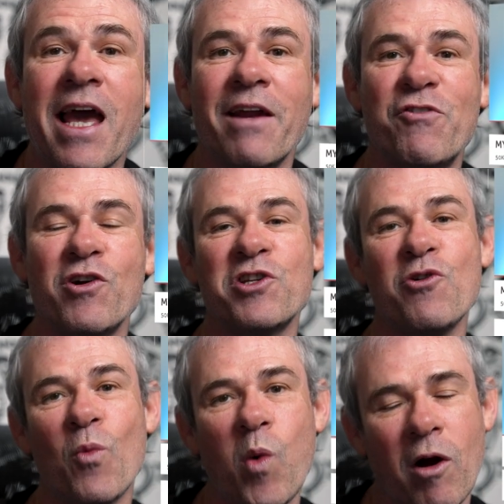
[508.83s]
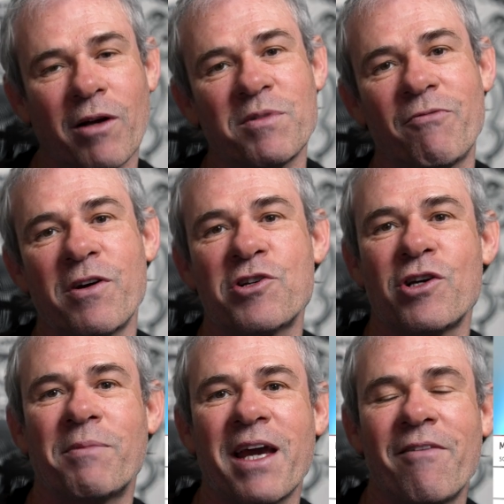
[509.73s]
And if you're new, welcome to
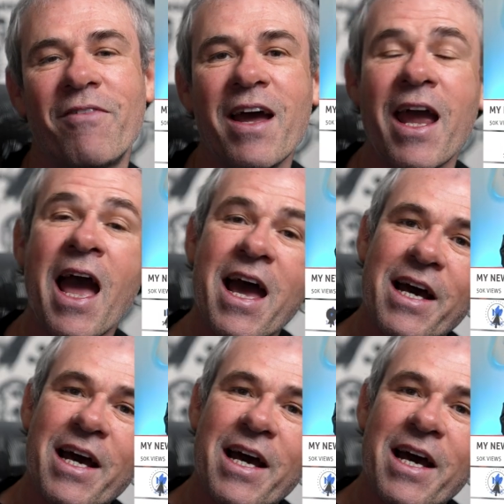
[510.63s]
Photoshop Cafe.